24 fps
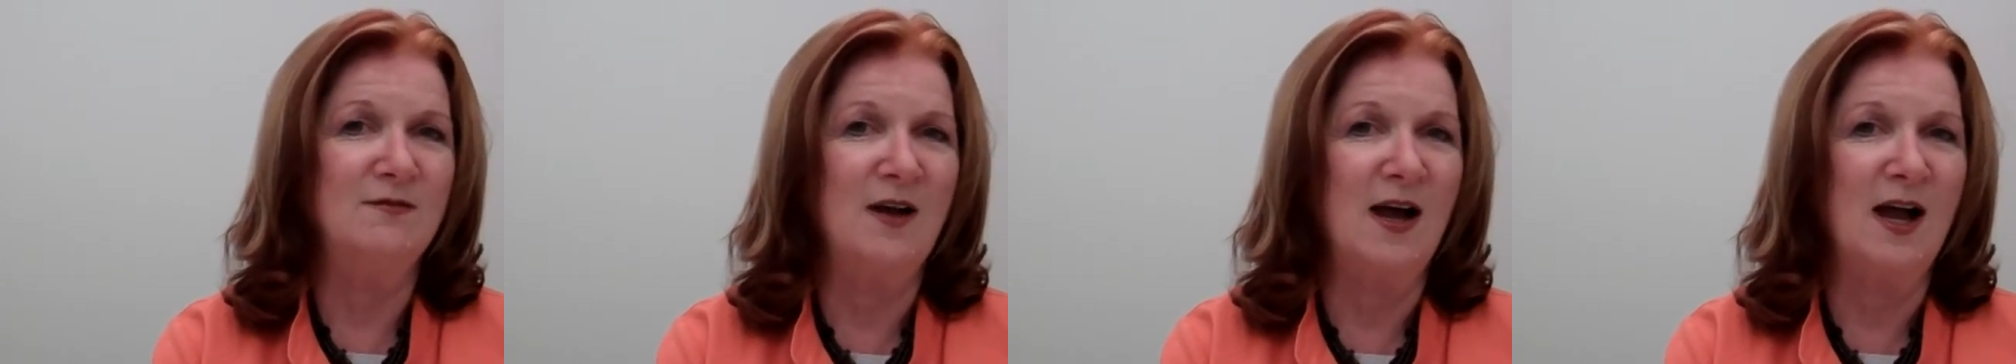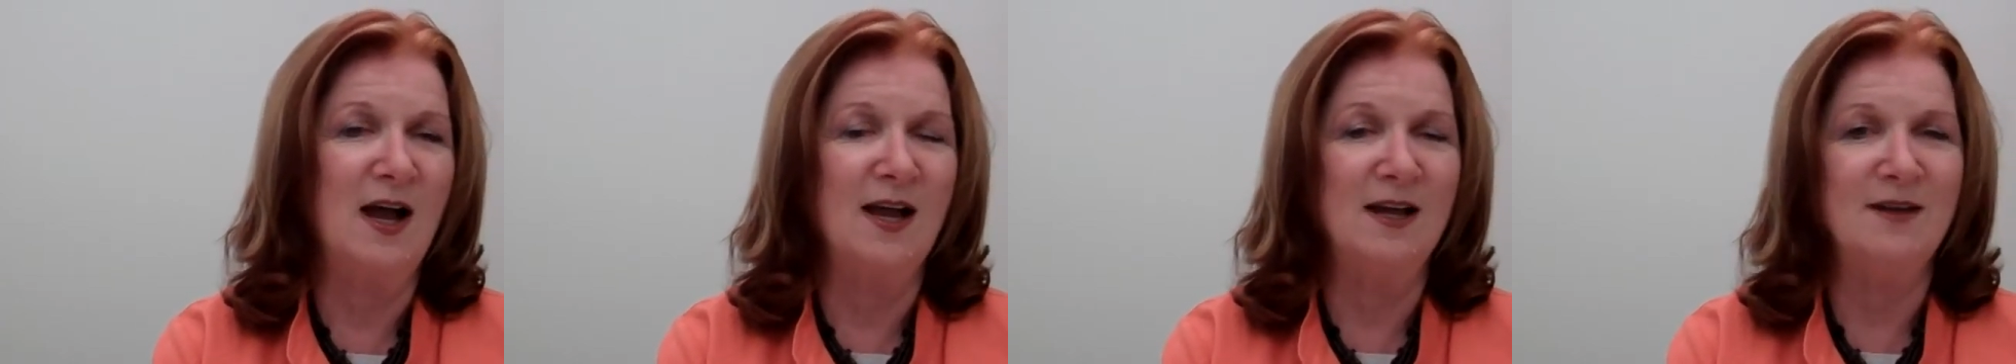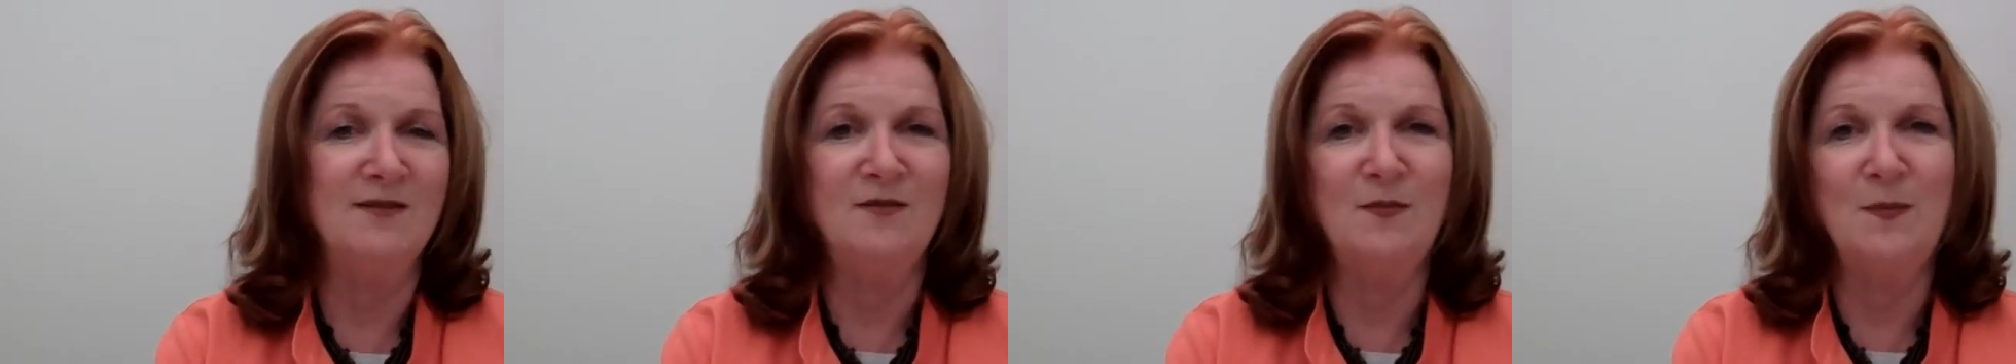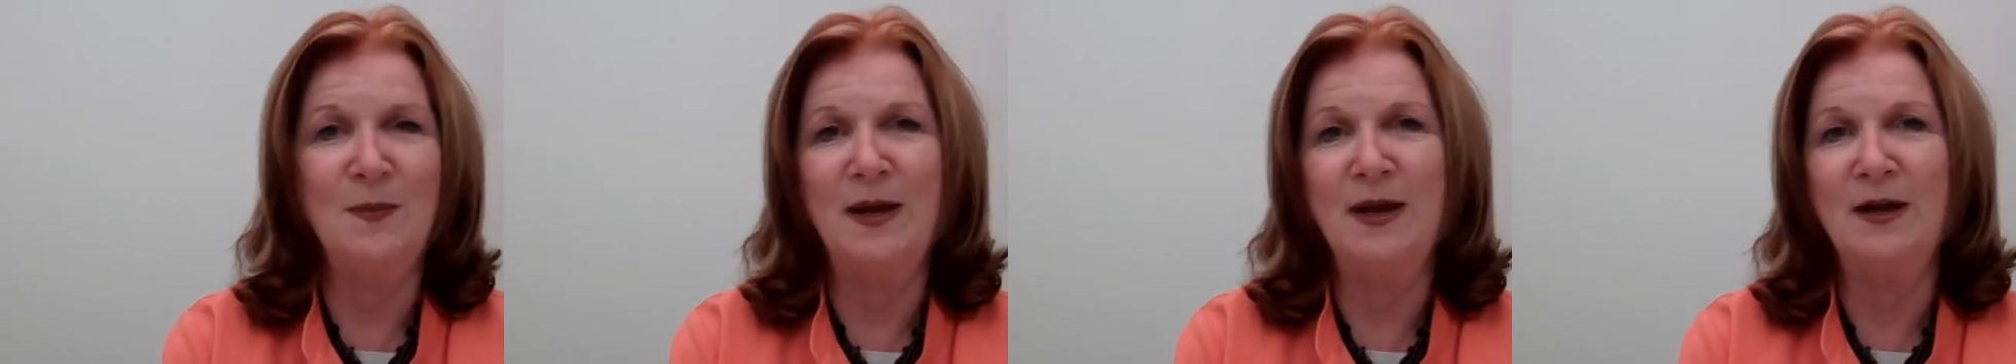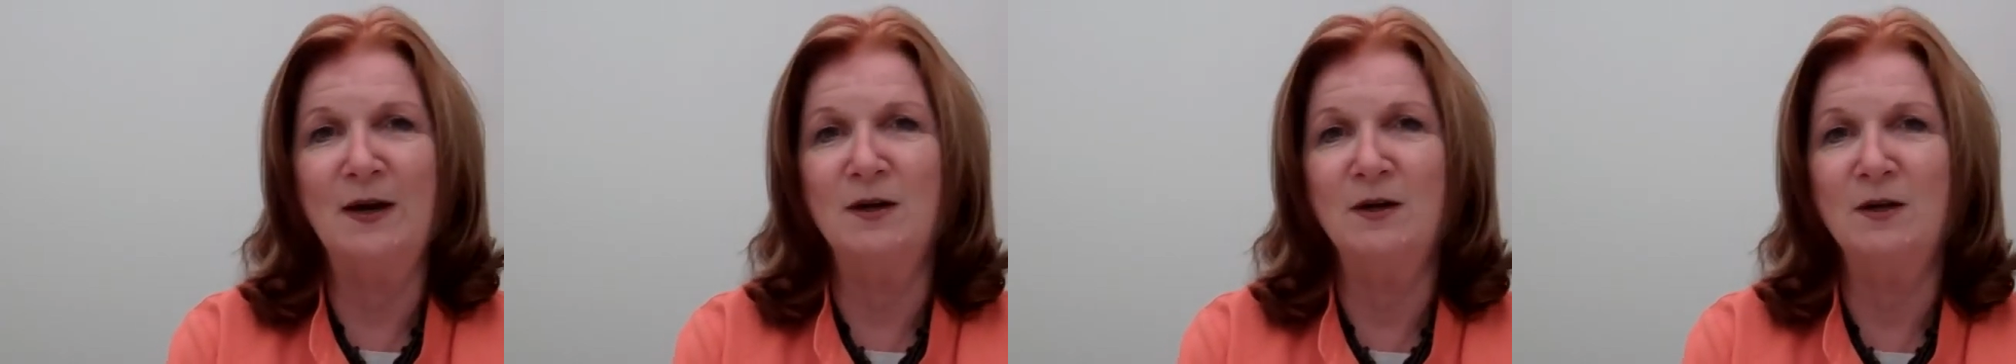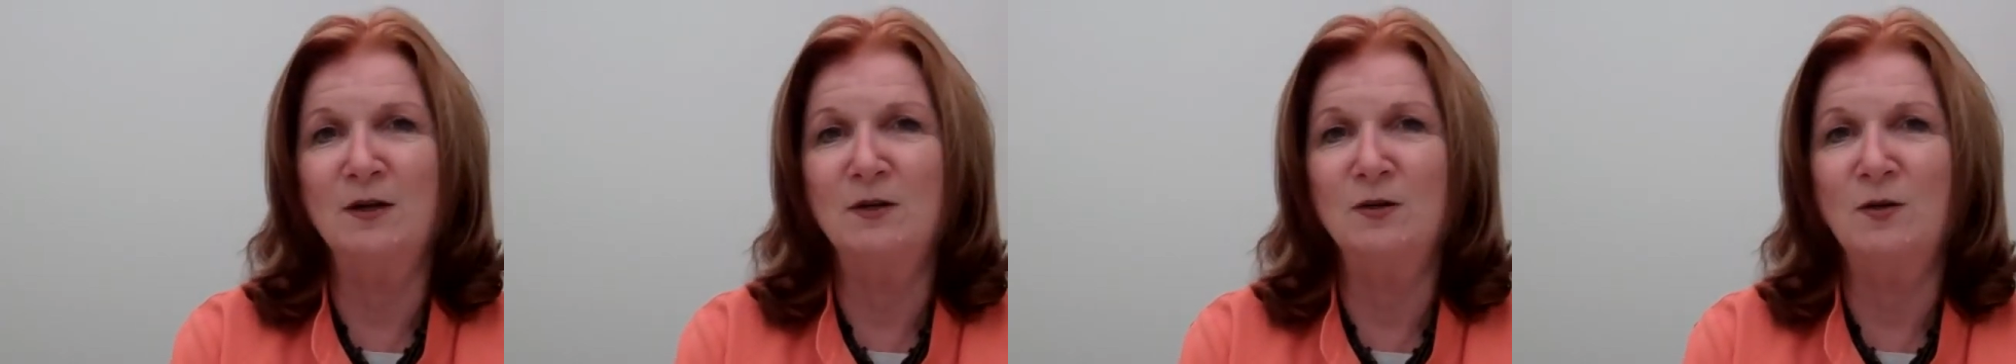
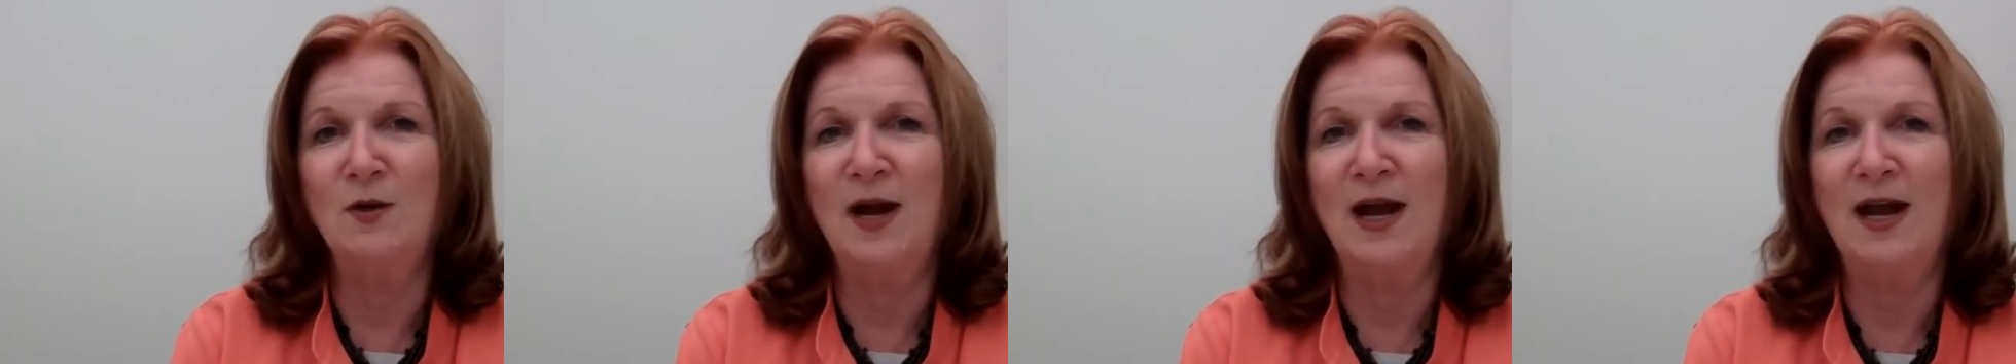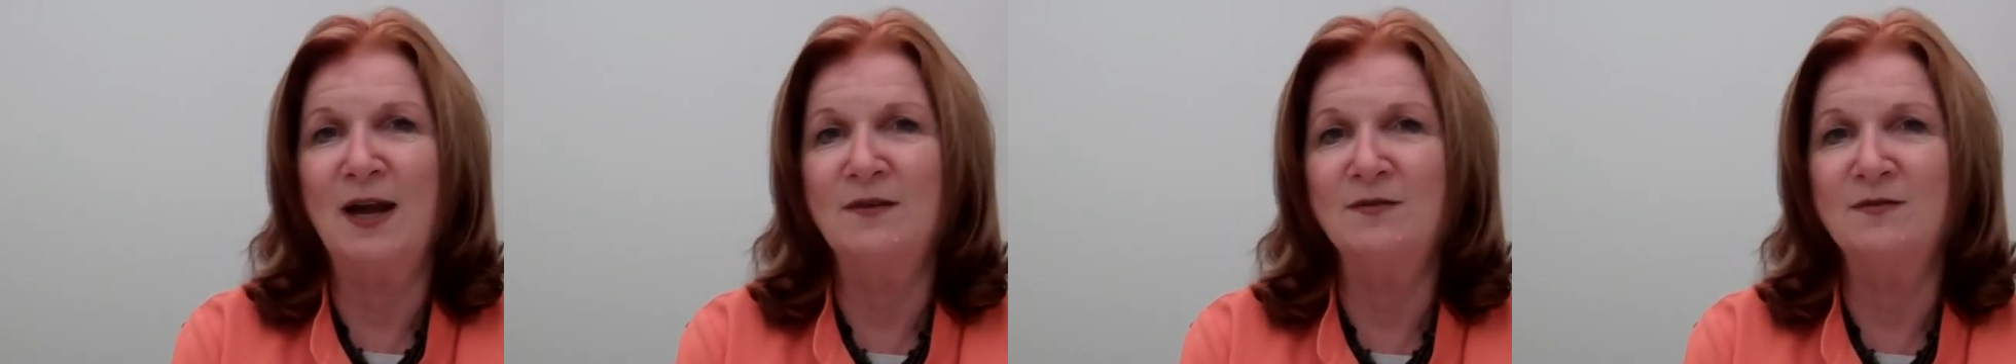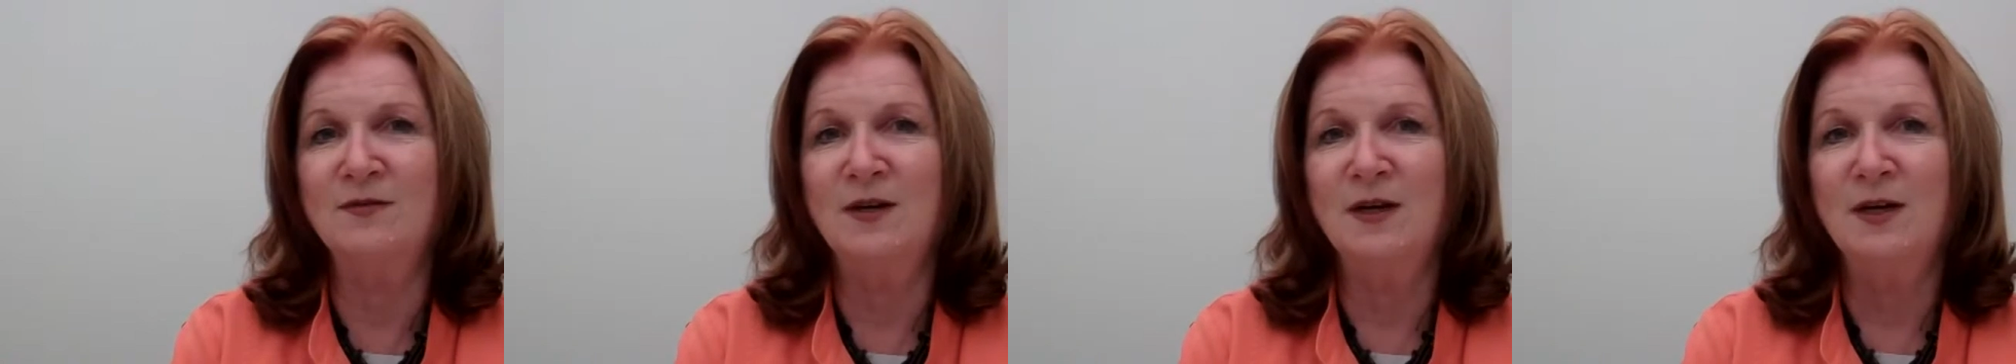5-paragraph